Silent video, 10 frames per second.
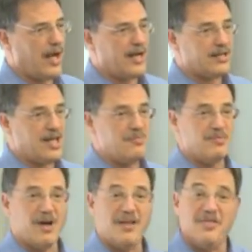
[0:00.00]
And keep
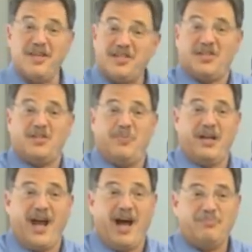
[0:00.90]
in mind, this has
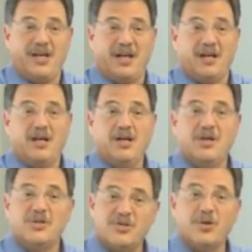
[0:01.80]
been happening
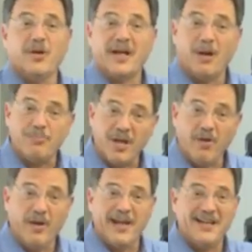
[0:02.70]
during a
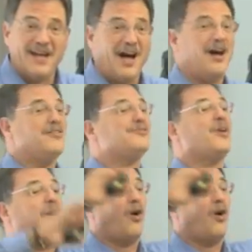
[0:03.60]
period of